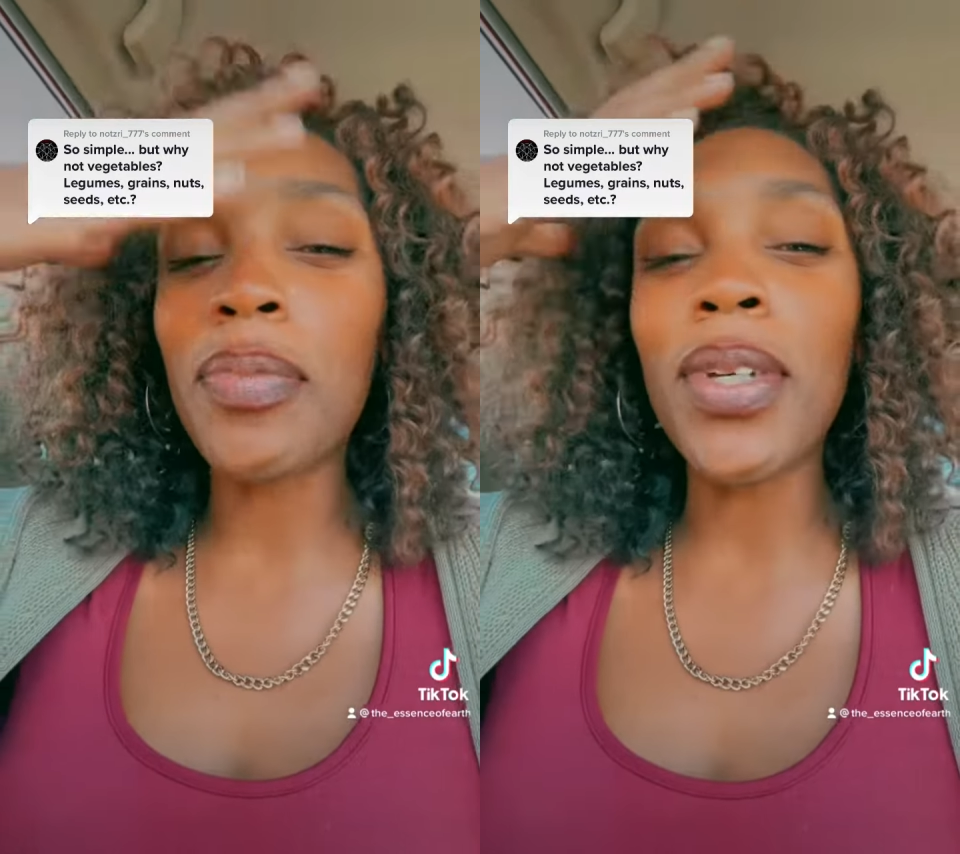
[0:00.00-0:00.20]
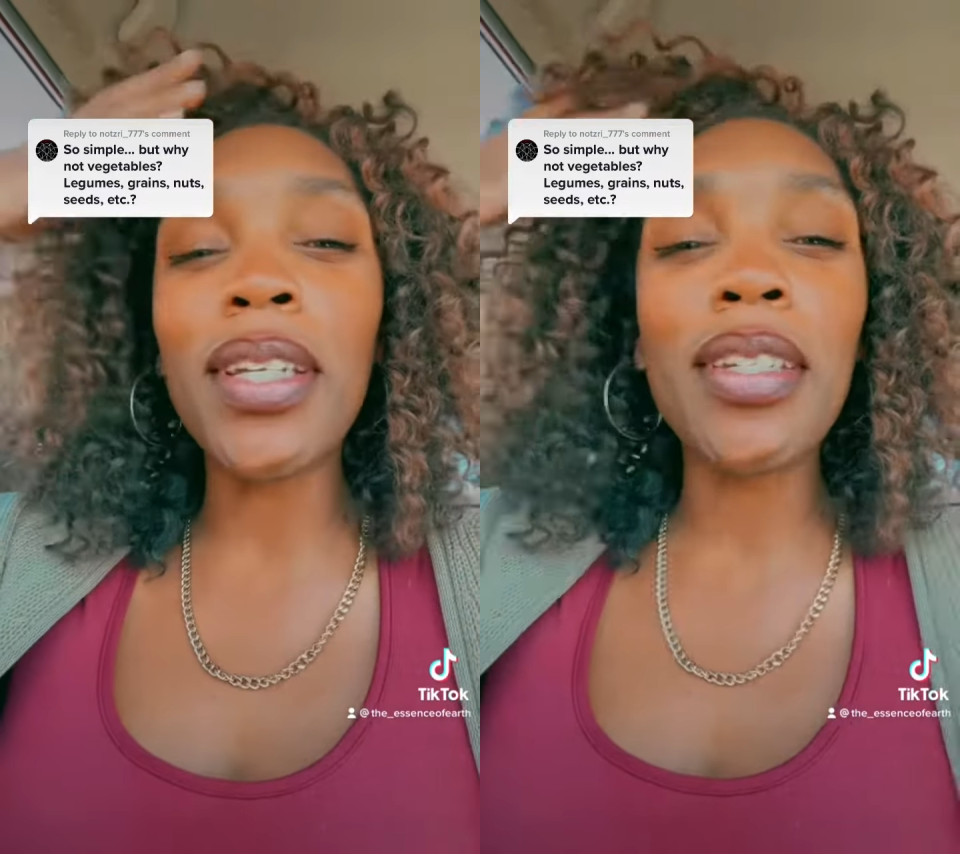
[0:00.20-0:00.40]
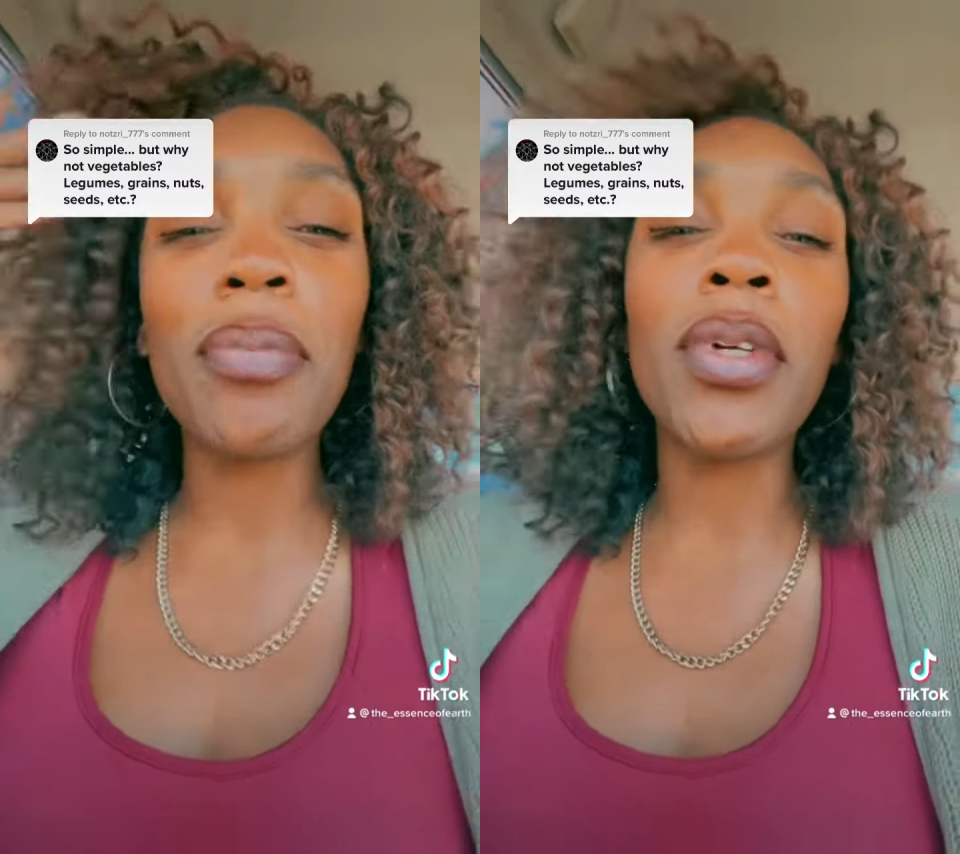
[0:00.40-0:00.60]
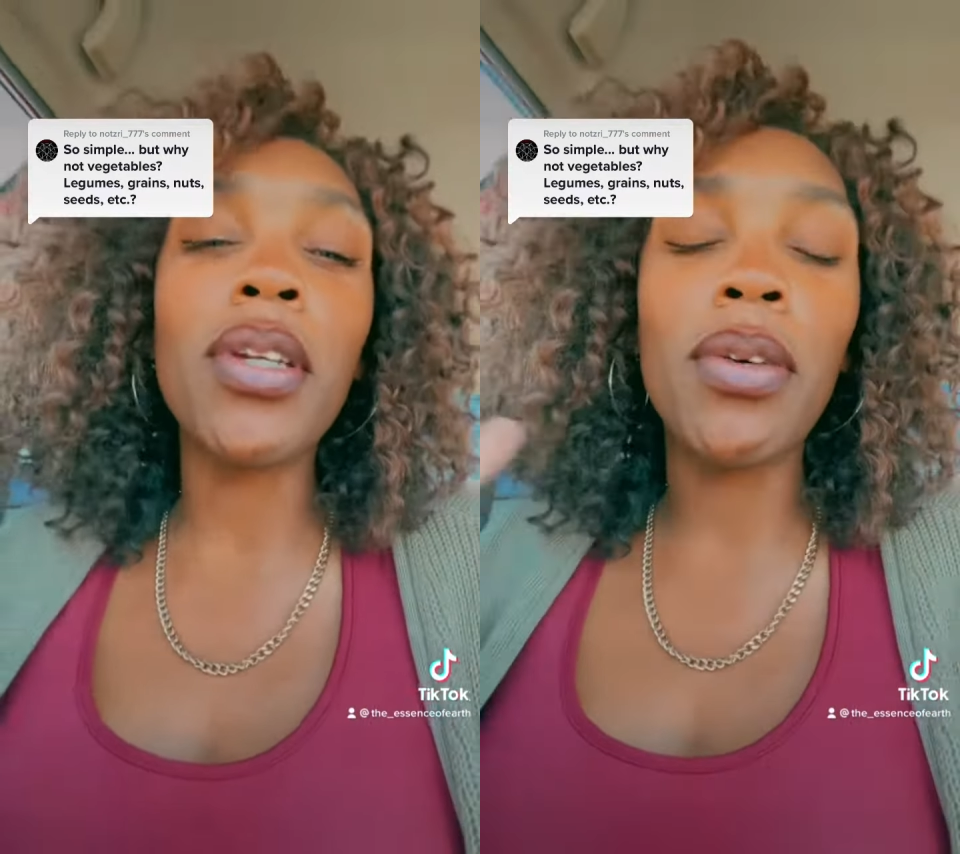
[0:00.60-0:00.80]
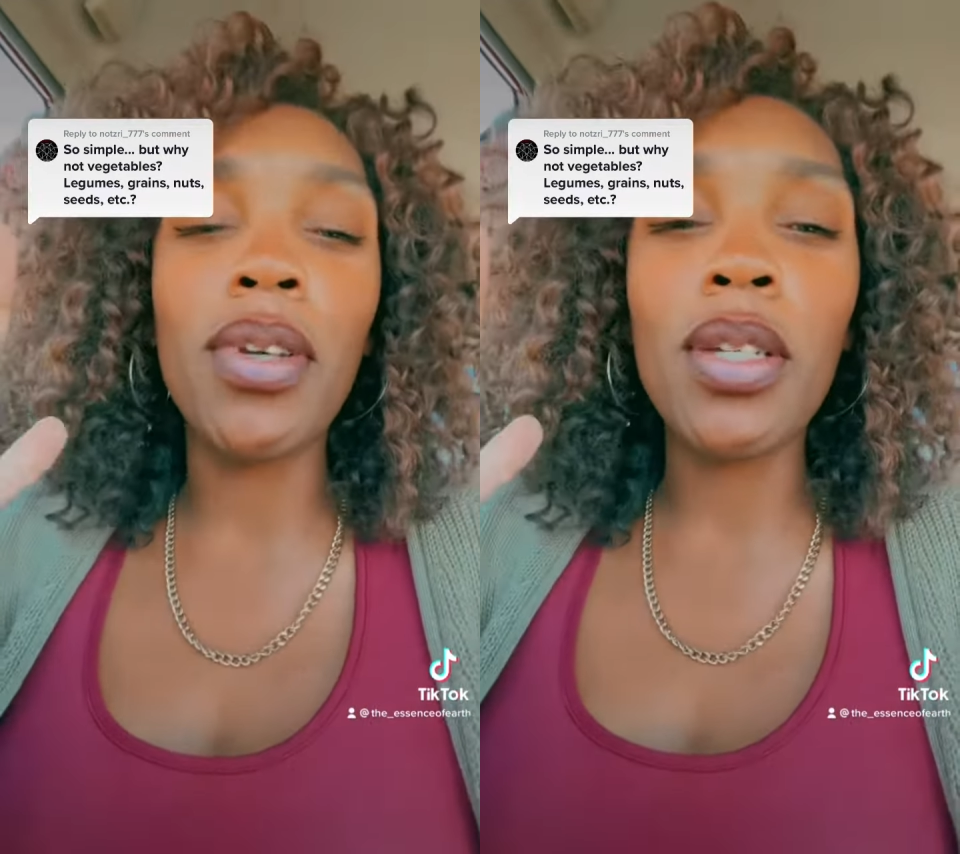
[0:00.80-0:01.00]
But
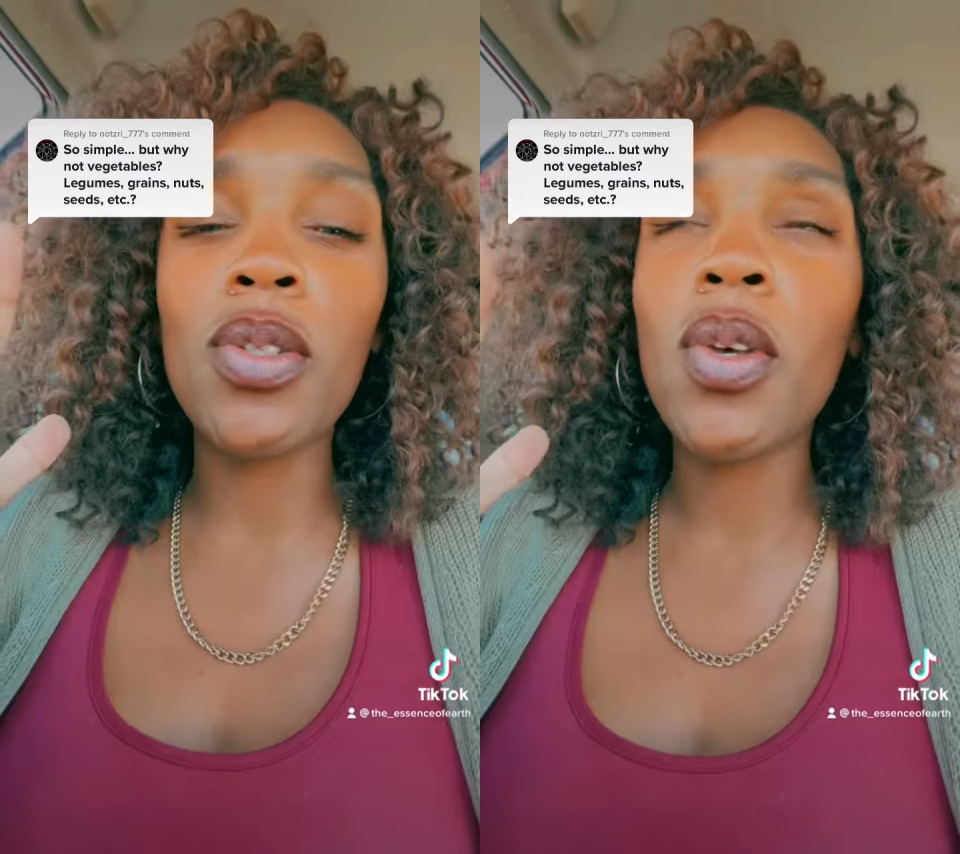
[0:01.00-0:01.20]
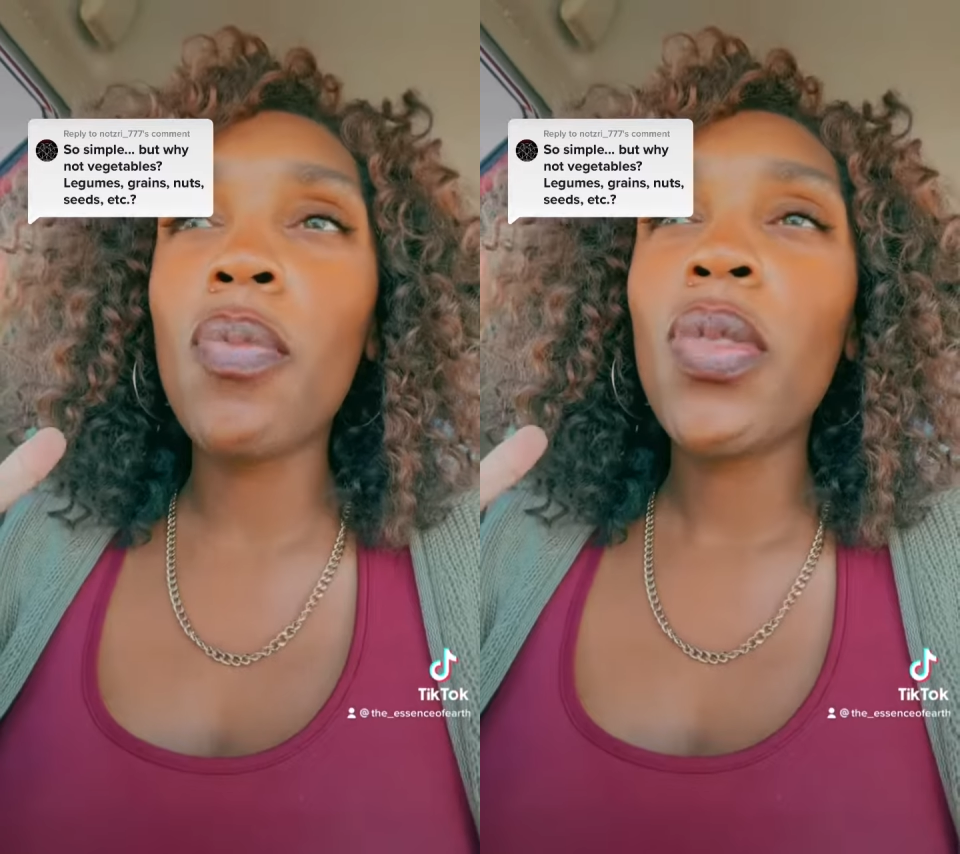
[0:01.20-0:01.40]
anyways,